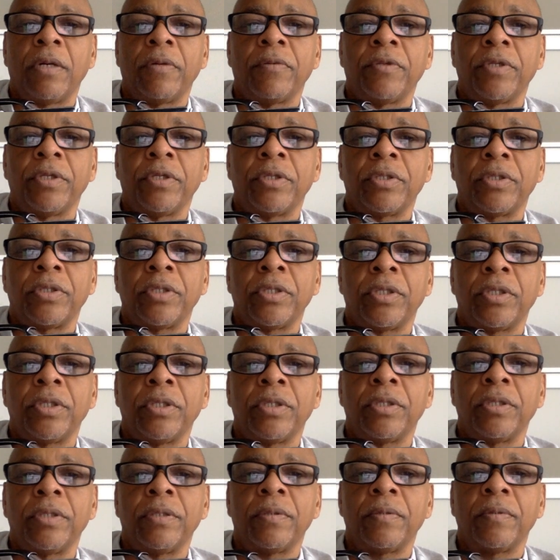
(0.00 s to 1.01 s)
This
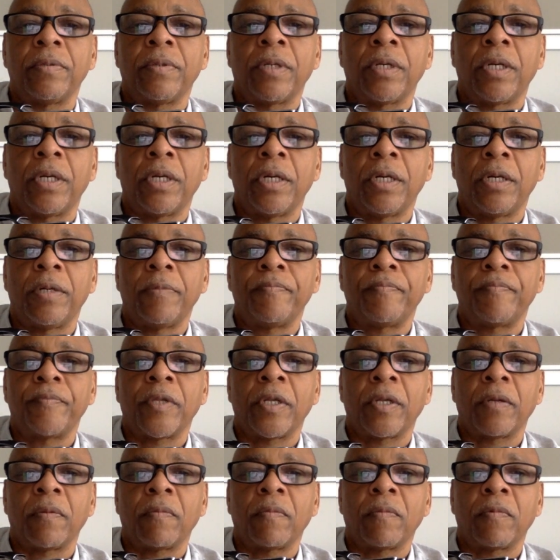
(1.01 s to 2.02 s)
here,
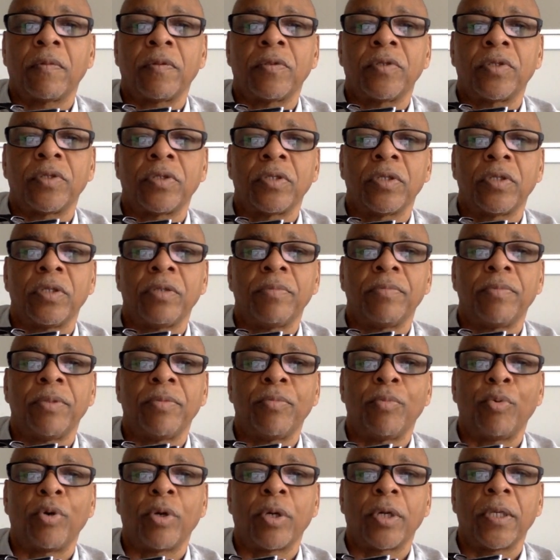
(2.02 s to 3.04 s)
just a little bit
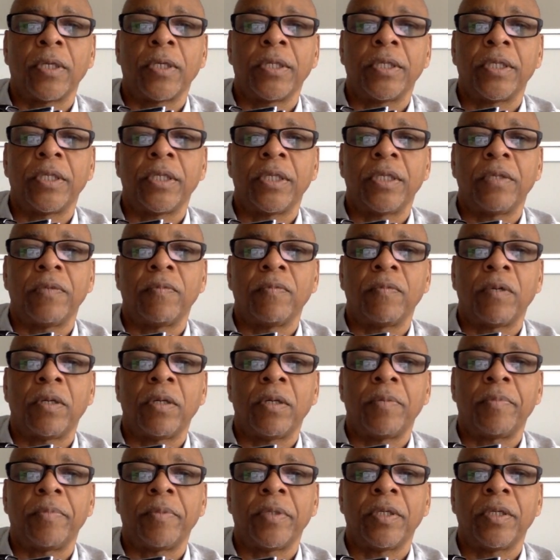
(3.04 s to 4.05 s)
more cleaning
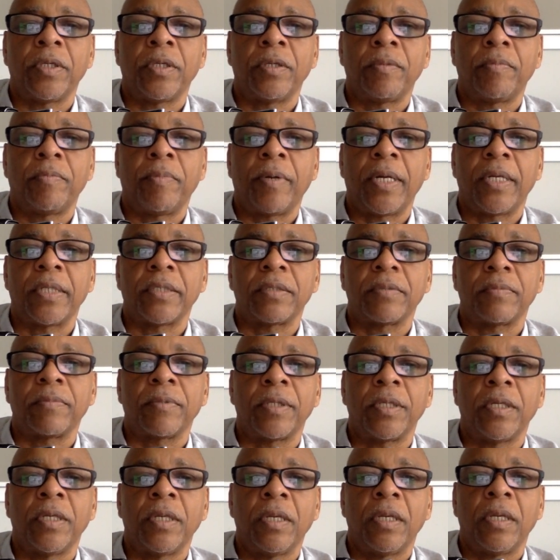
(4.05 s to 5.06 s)
up in here
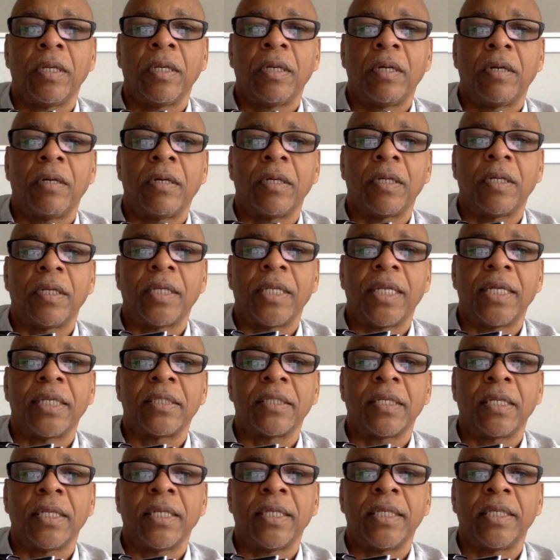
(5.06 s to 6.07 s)
possibly. That's
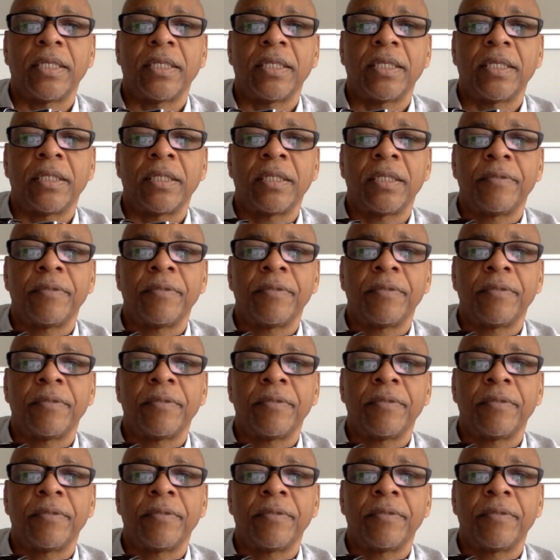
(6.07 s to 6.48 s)
lint.